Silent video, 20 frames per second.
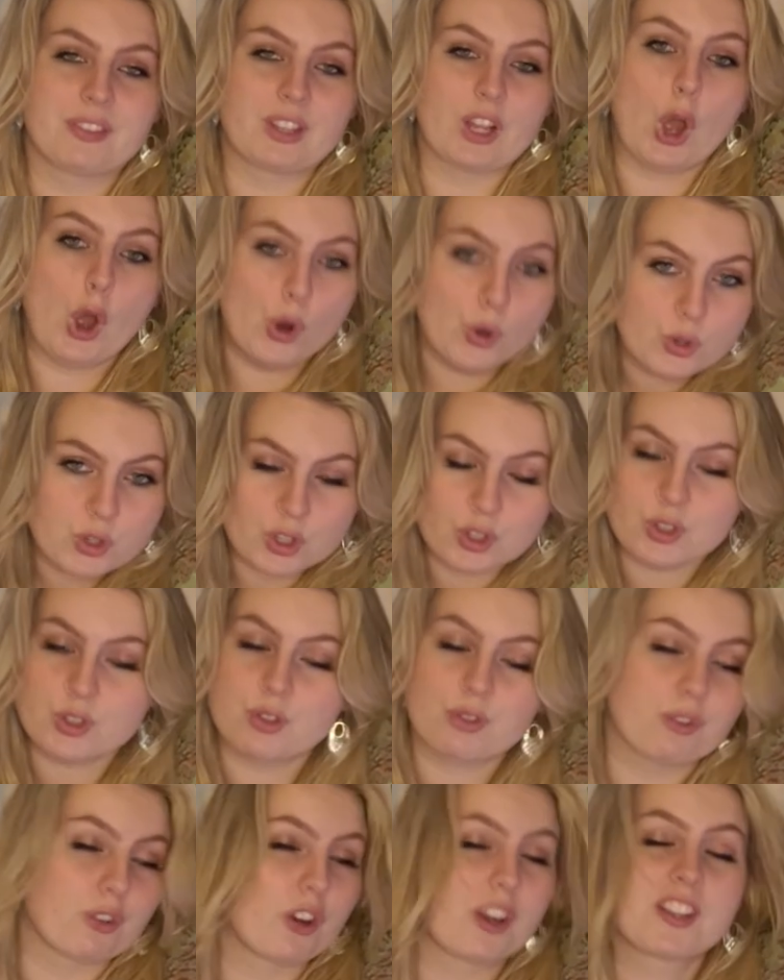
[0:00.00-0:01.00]

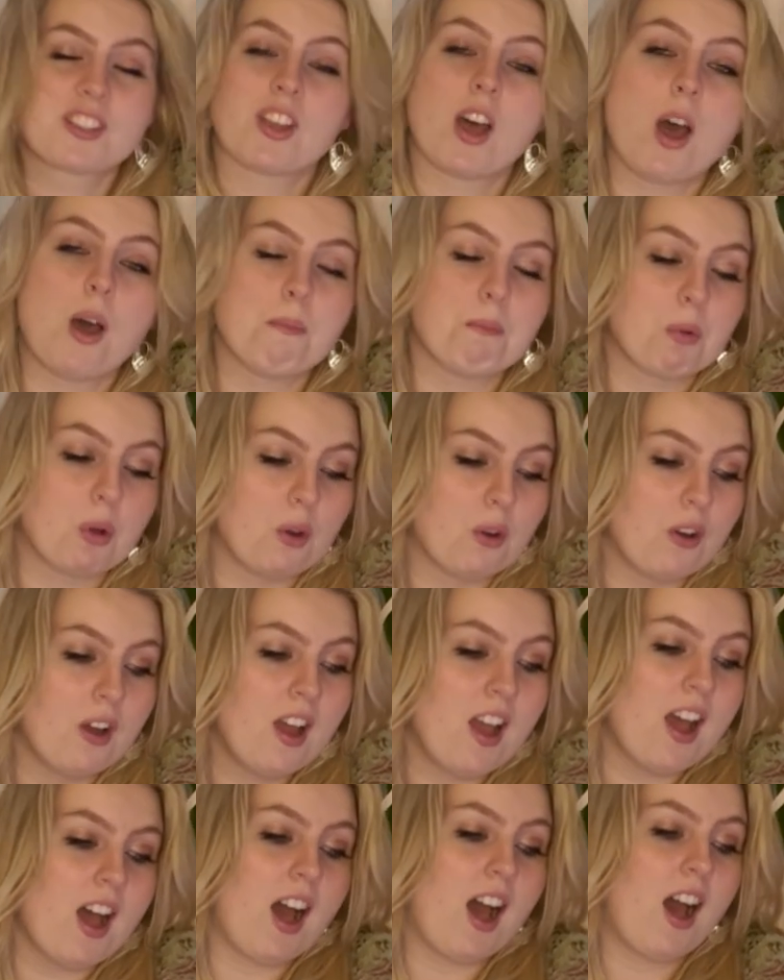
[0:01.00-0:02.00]
oceans, for example,
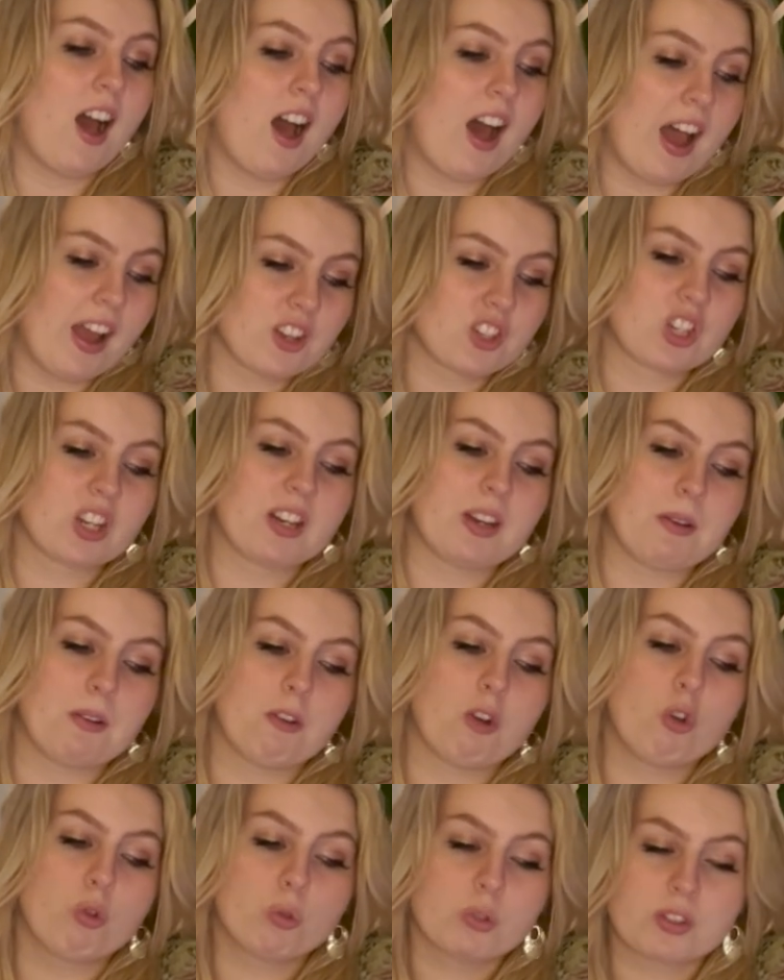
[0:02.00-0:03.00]
are actually
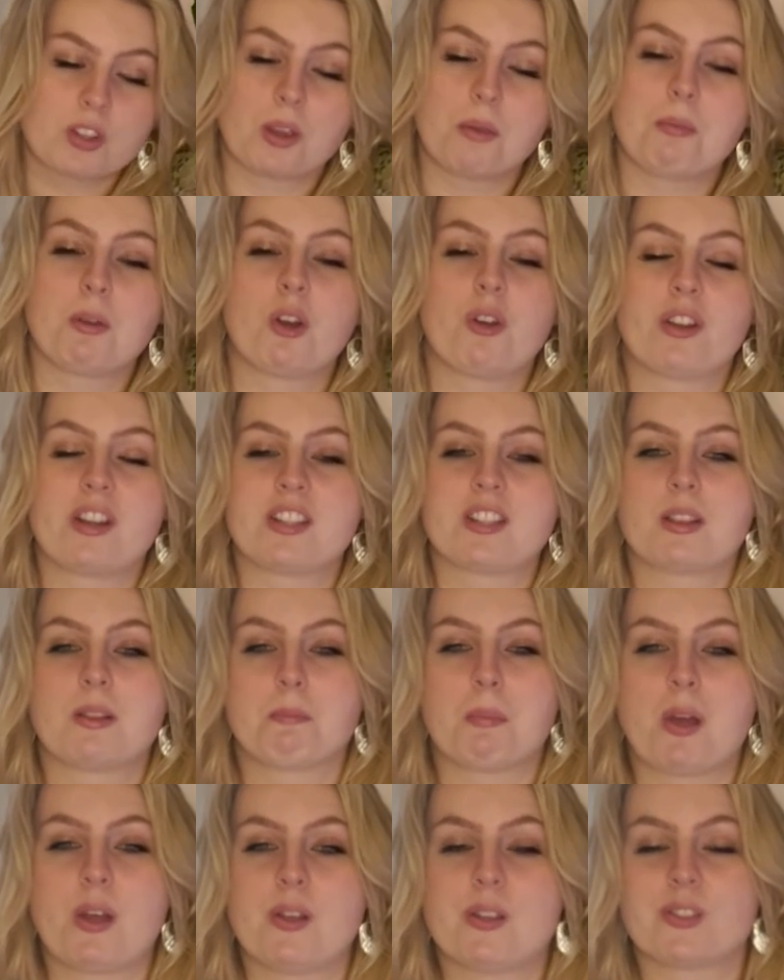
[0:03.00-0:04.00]
also belonging to the
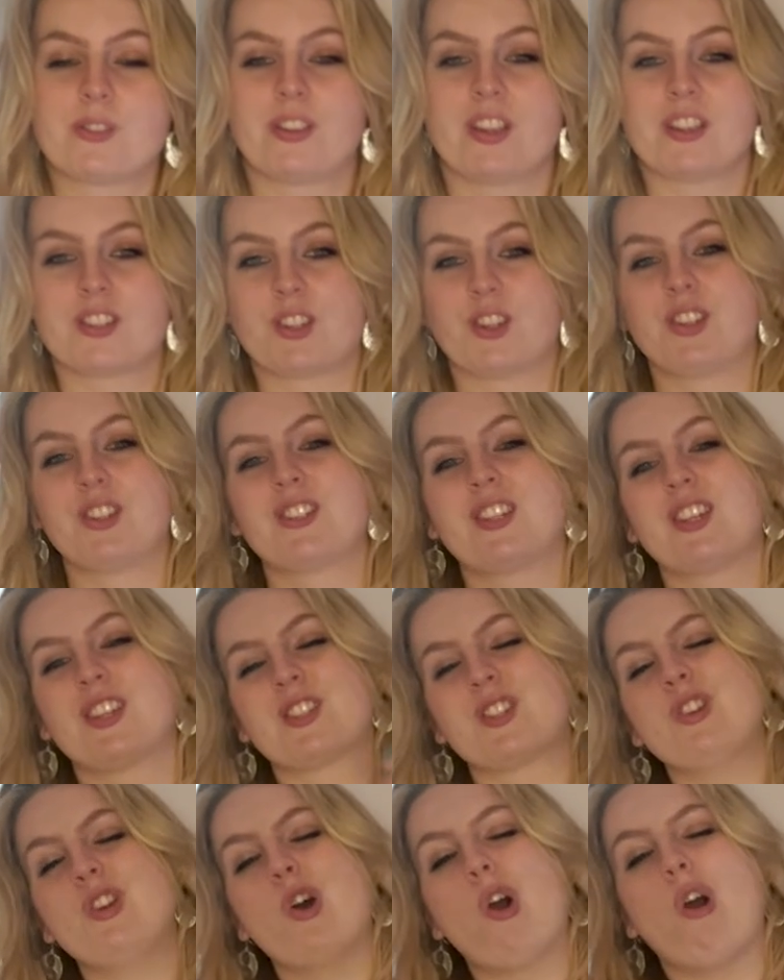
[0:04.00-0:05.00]
biosphere. So you can see it's
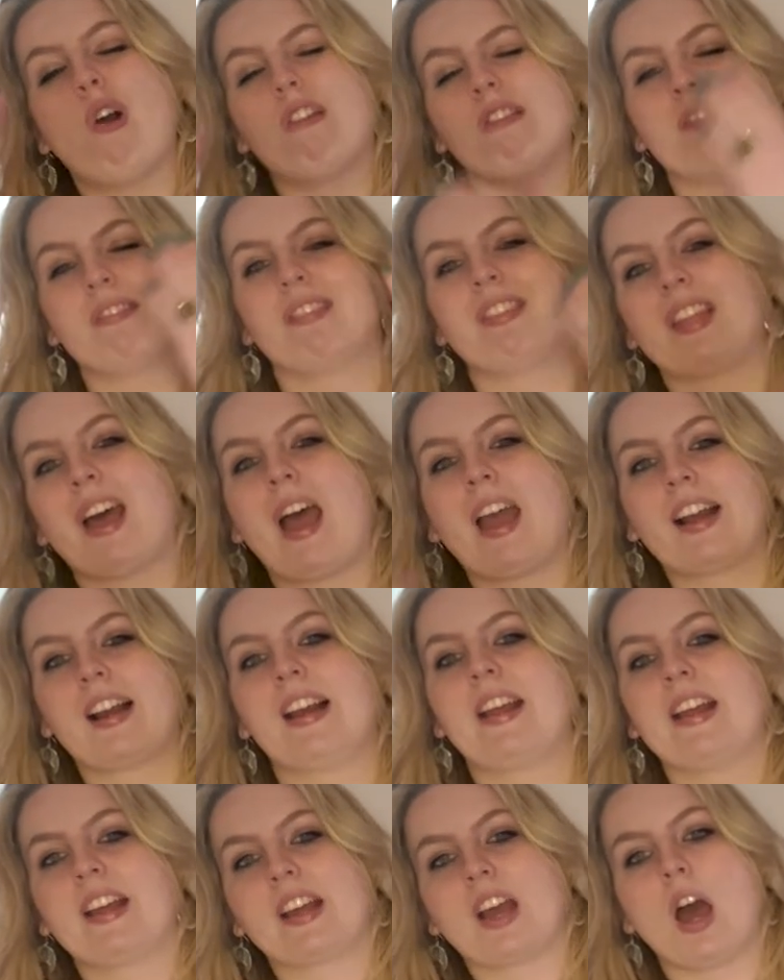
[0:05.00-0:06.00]
not that
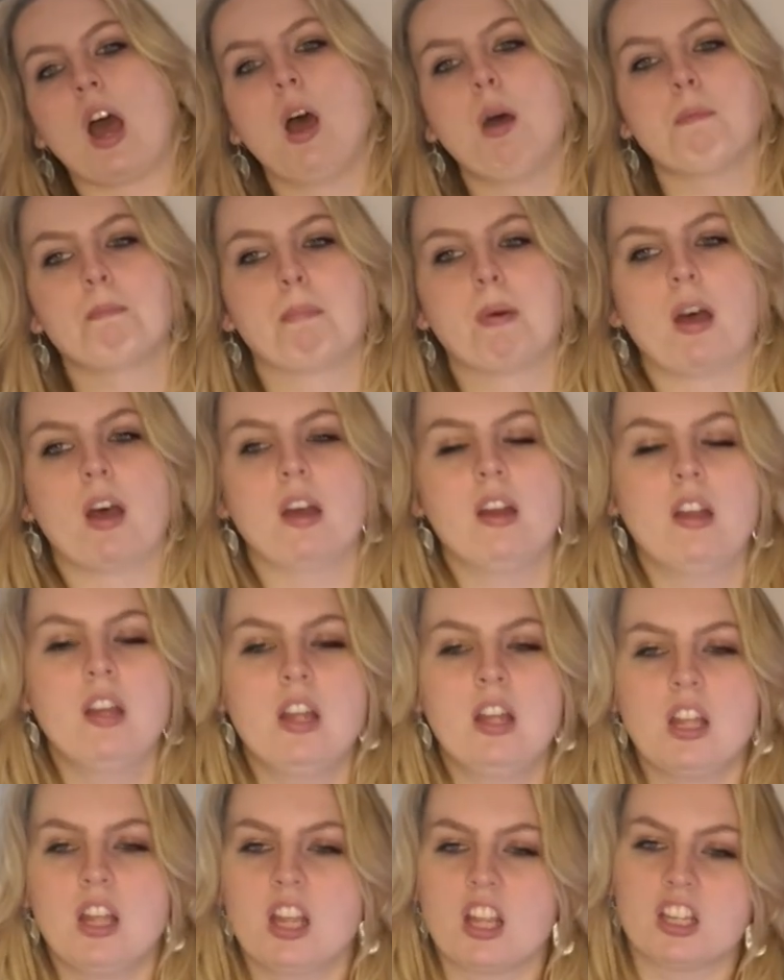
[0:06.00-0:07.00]
clear cut, but
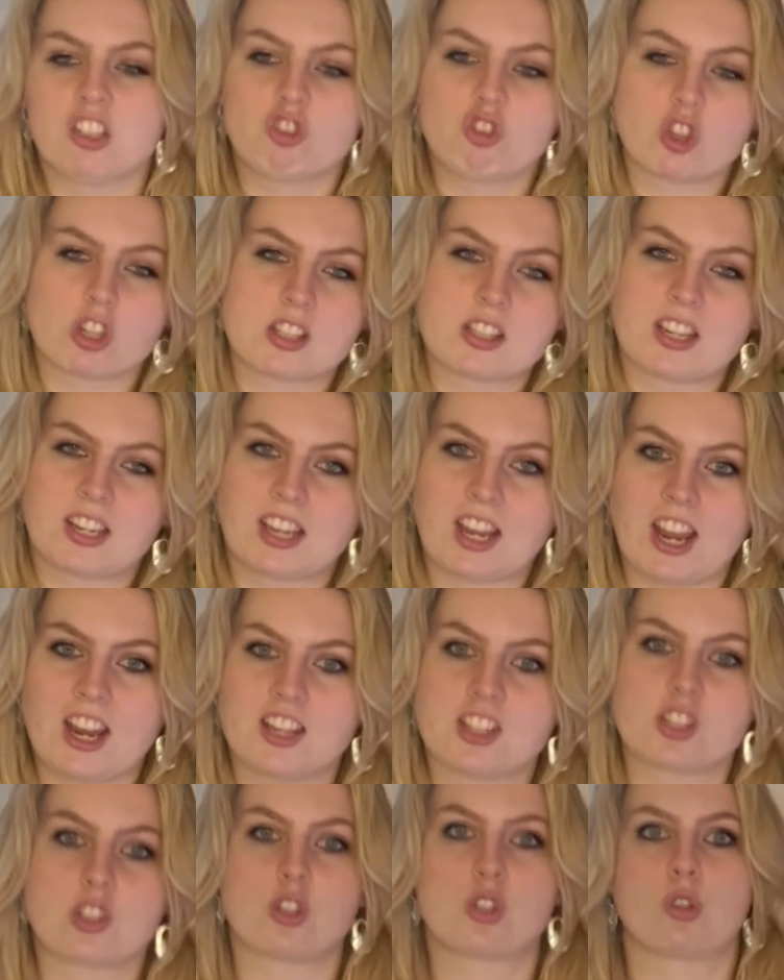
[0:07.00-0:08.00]
just in
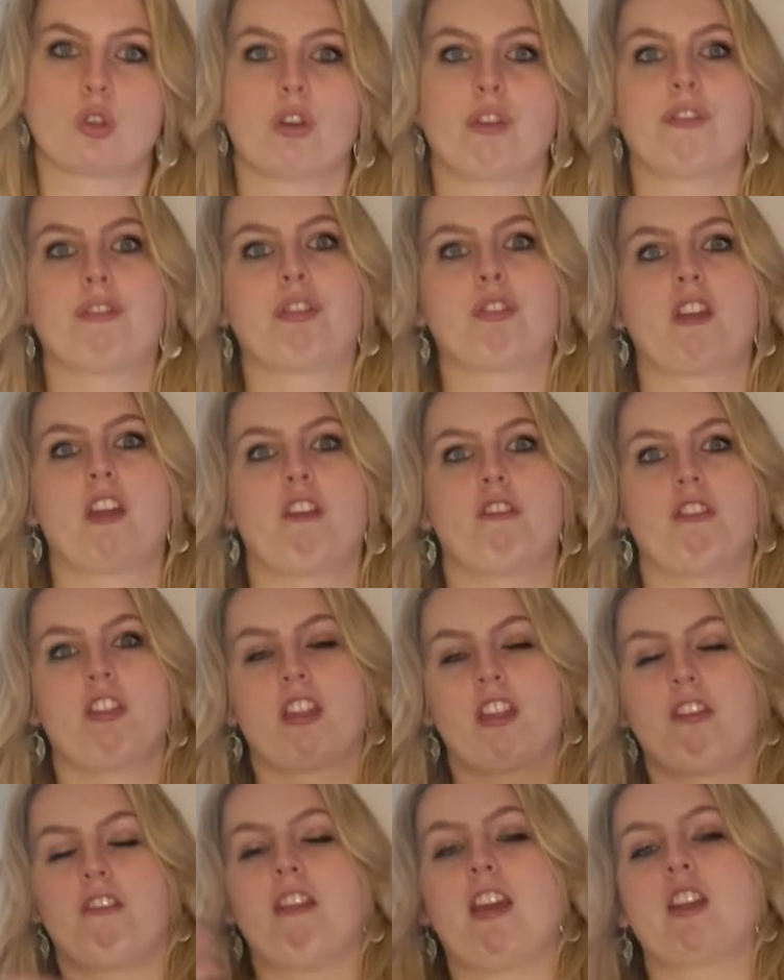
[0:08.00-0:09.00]
case the sort of
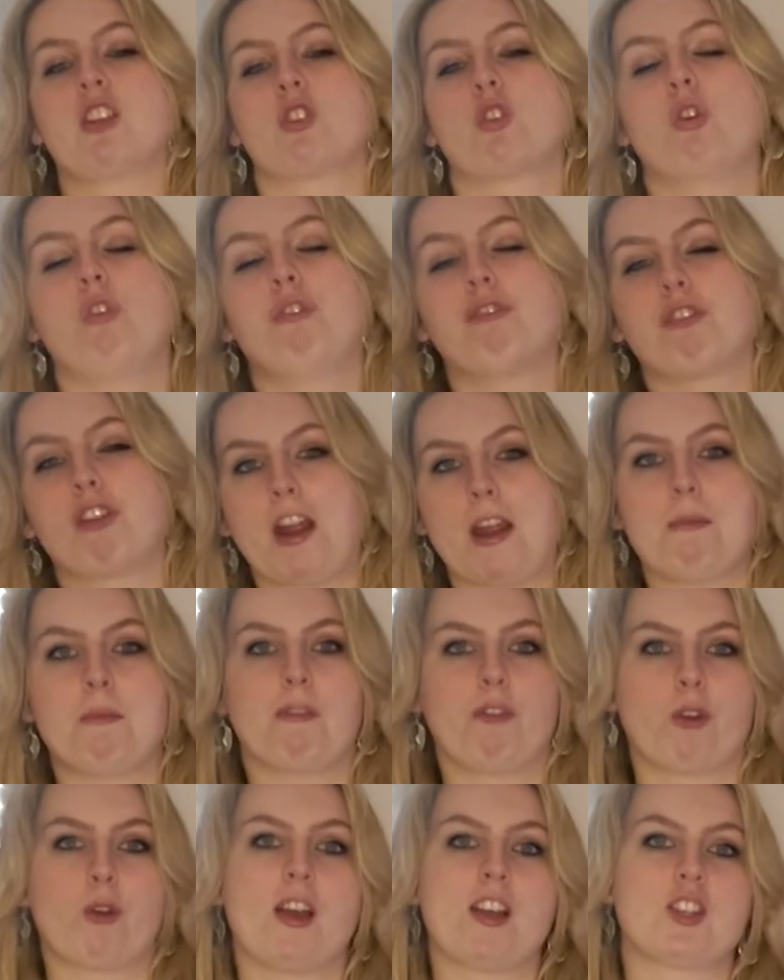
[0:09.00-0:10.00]
theoretical frame of
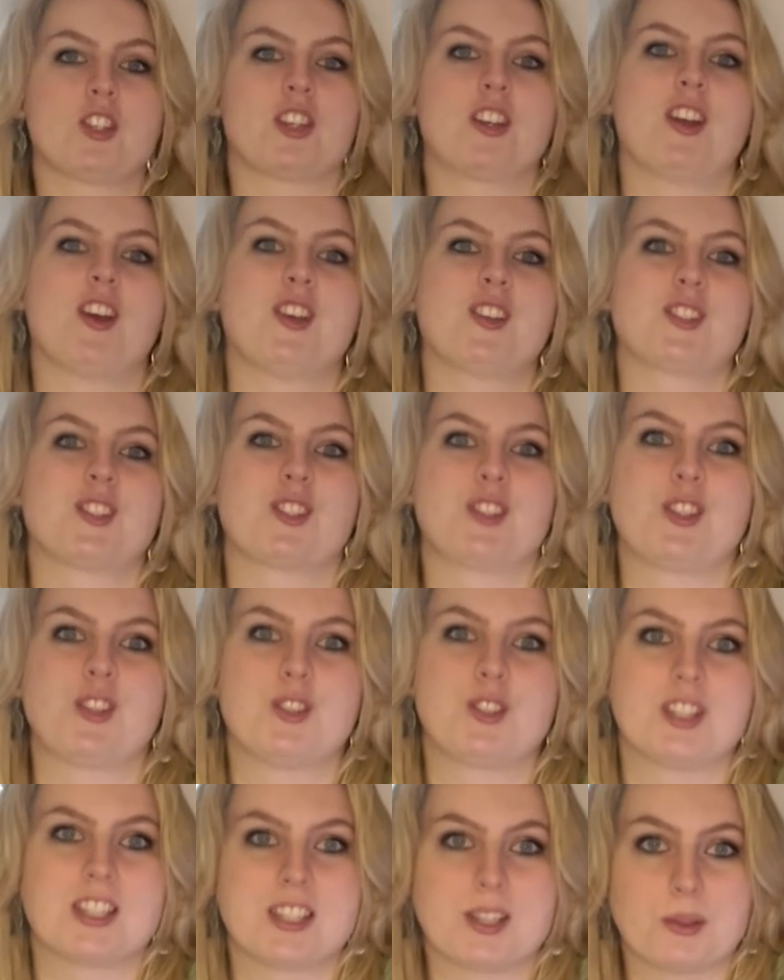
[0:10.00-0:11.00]
a question asks you
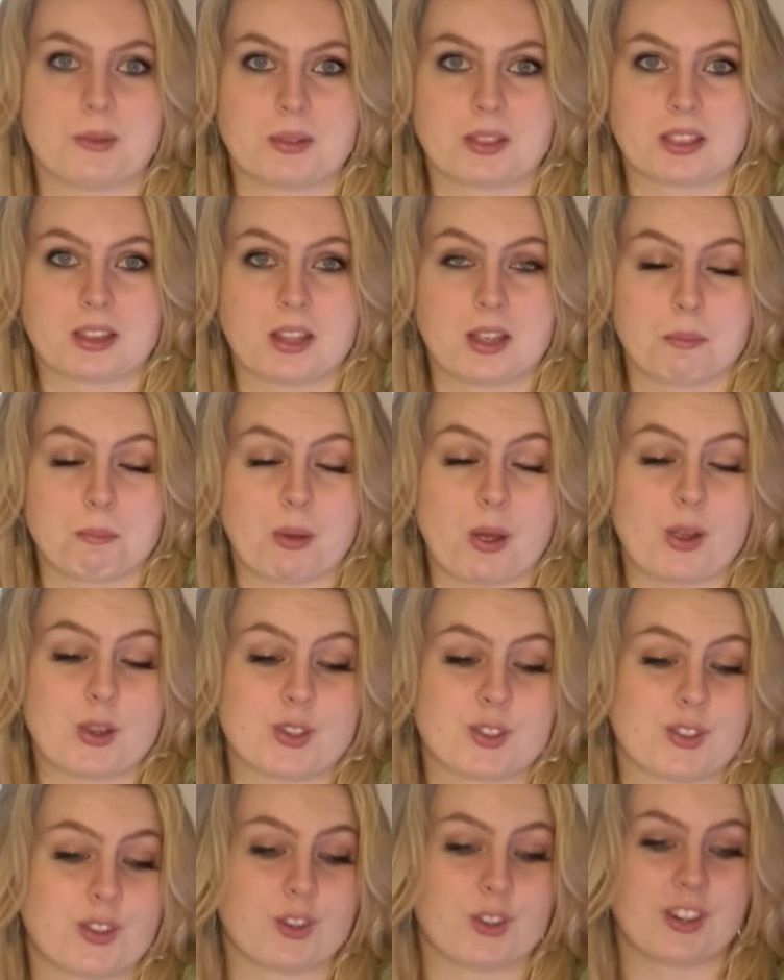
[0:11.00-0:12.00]
to deal with the
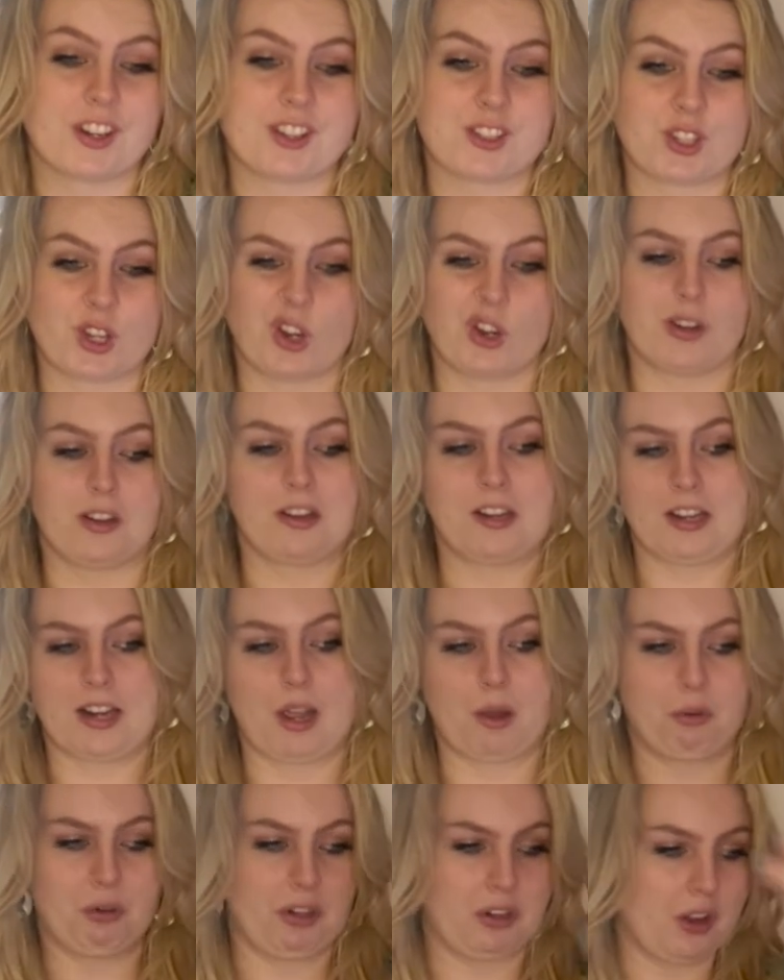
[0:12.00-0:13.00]
biosphere on its own,
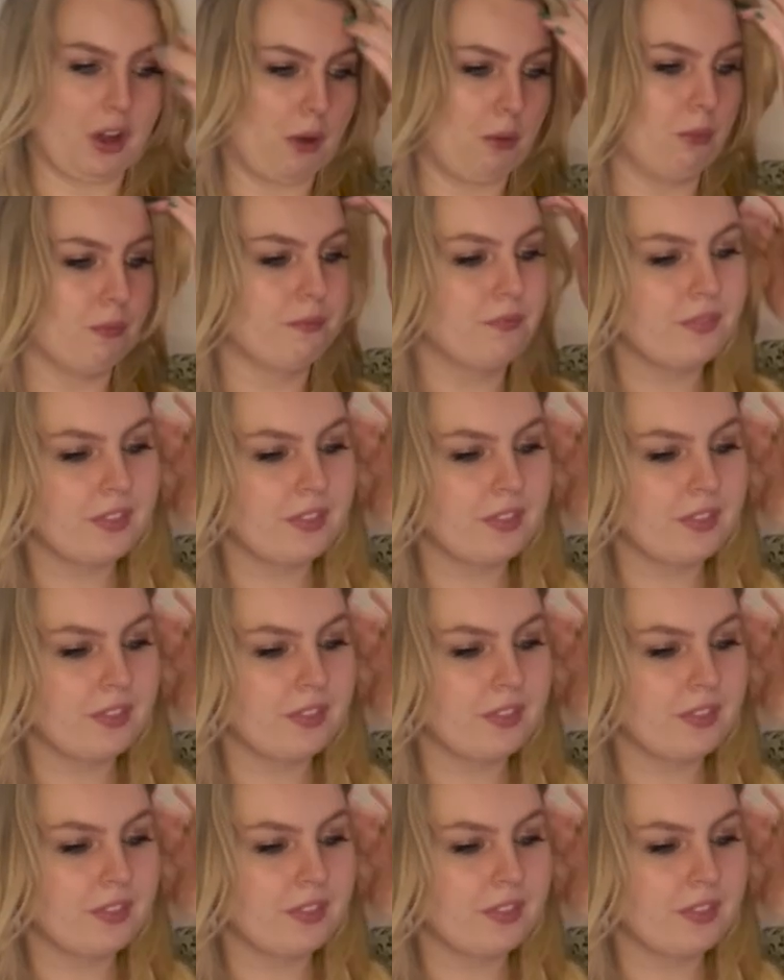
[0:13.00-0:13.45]
now you know.